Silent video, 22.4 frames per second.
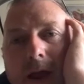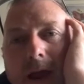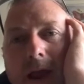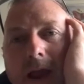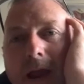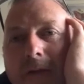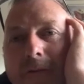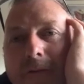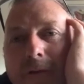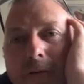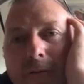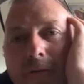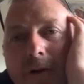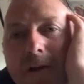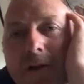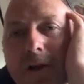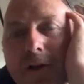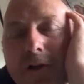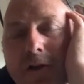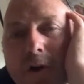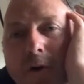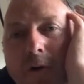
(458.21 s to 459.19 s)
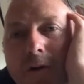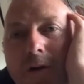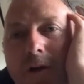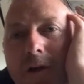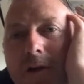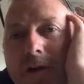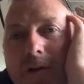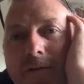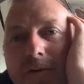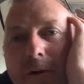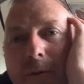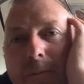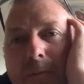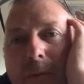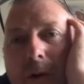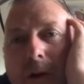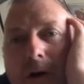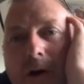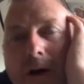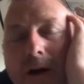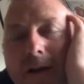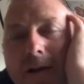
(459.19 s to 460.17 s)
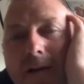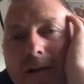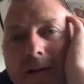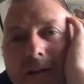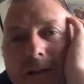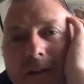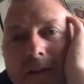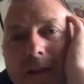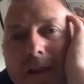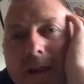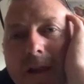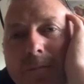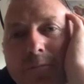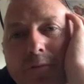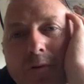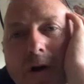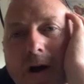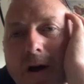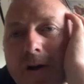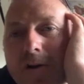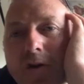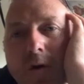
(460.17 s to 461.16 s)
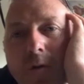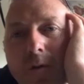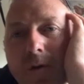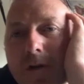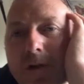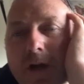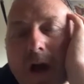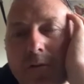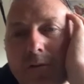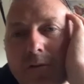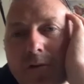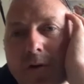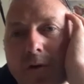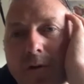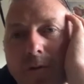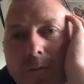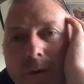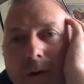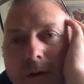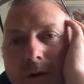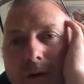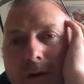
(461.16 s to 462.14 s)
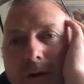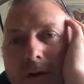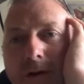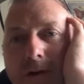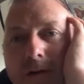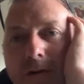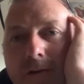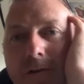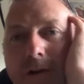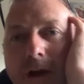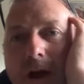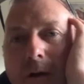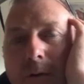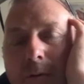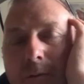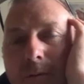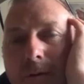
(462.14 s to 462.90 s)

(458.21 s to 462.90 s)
if there is a shortage of supply, the price always goes up. So,